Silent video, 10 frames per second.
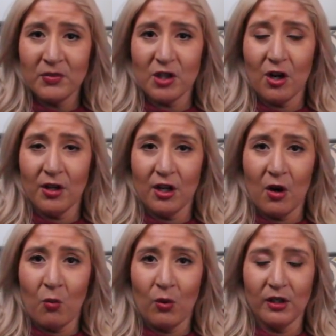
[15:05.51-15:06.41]
So, you
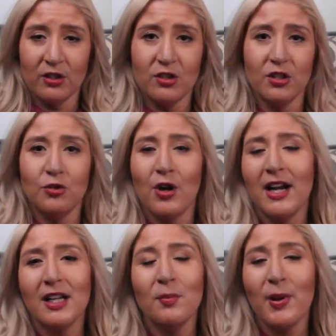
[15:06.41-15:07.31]
know, to try
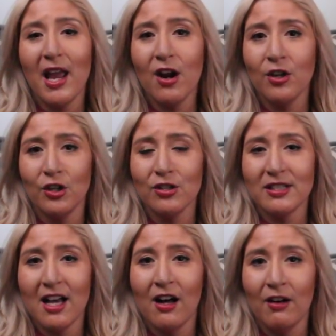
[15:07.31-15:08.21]
to compare
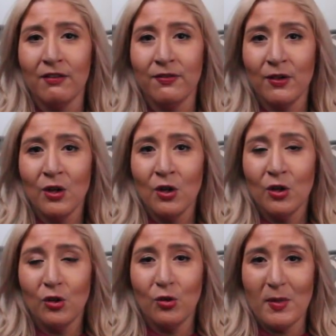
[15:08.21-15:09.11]
yourself,
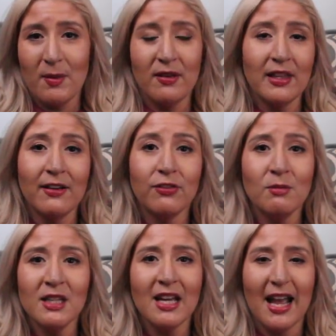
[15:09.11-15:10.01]
who maybe, like for
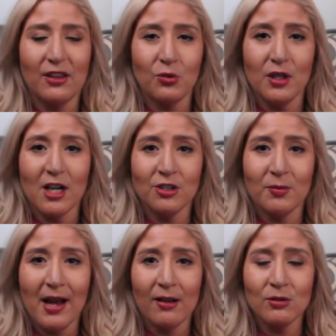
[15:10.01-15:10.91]
me, I had 300
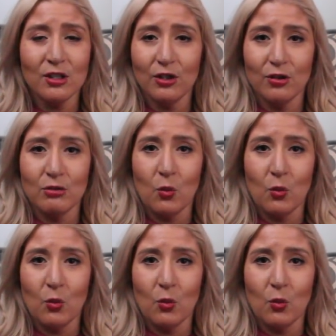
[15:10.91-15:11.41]
pounds to lose.